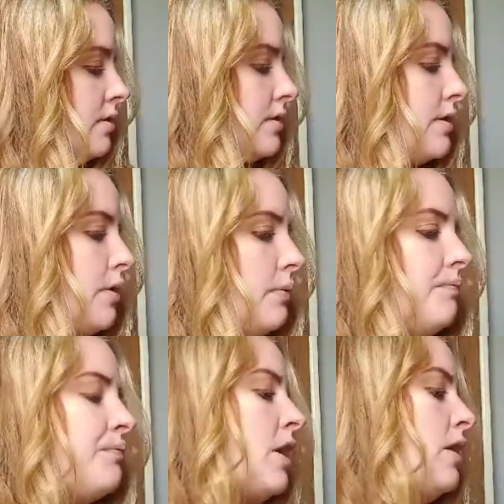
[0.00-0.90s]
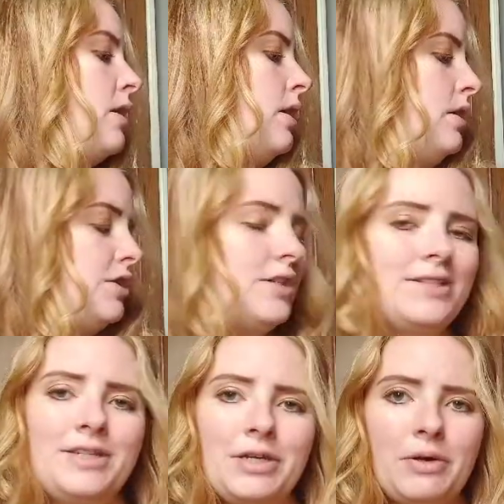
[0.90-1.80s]
So
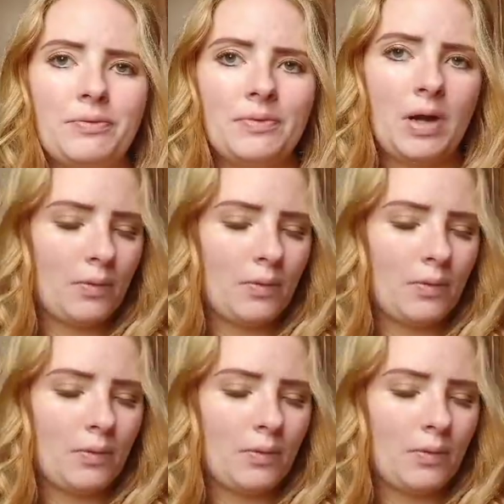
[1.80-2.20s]
just, you know,